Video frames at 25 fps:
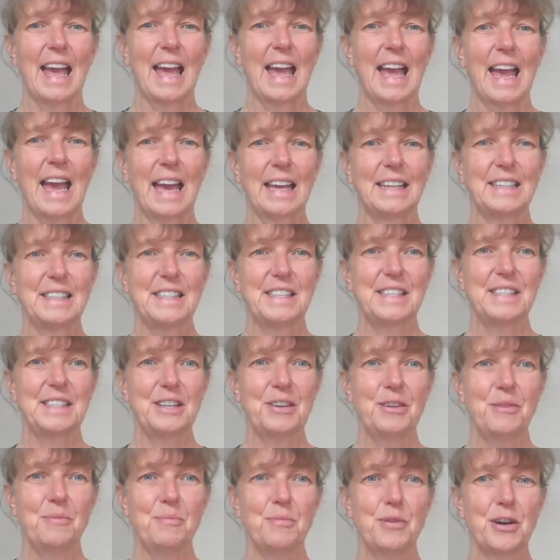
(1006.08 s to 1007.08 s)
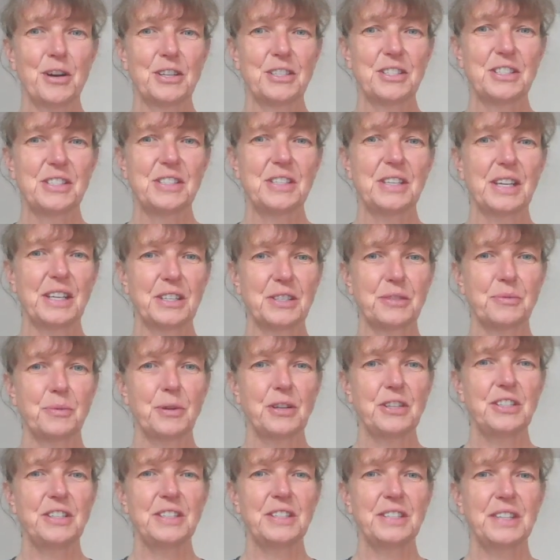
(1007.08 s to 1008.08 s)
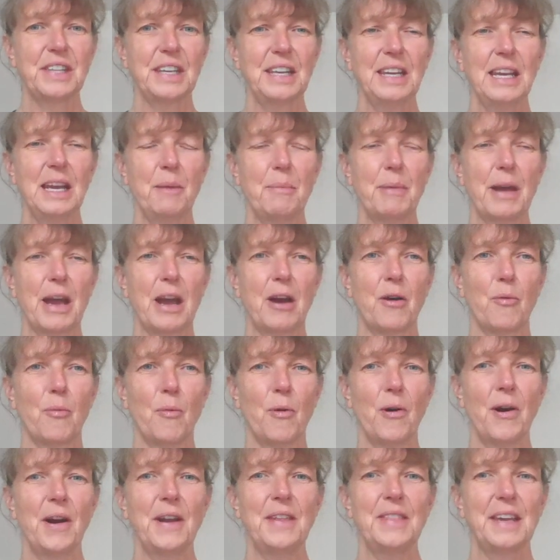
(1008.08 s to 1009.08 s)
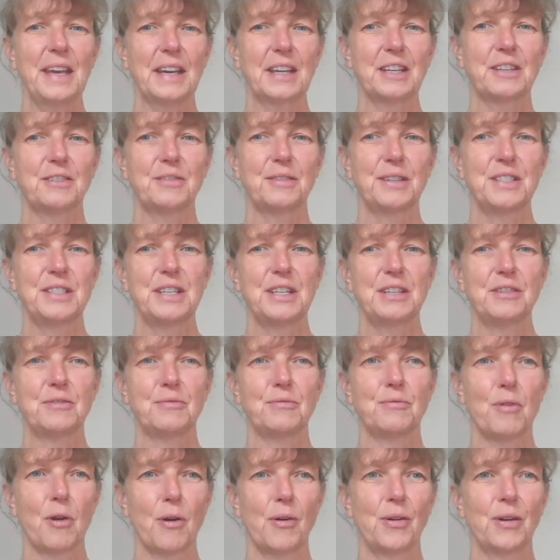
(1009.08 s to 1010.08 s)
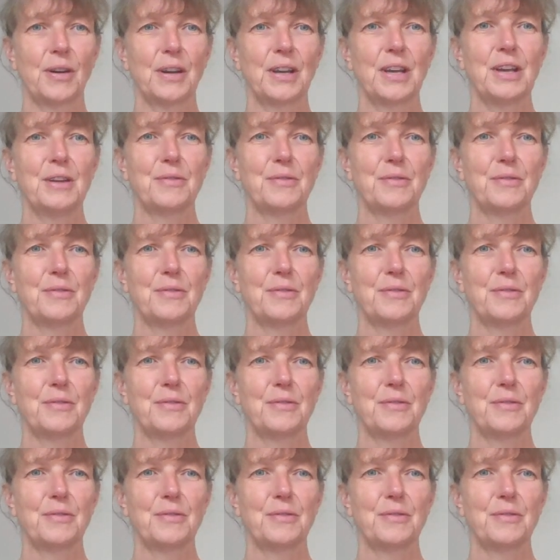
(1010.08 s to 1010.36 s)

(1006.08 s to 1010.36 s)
And see you in part 6, which is thinking about why the accuracy is wrong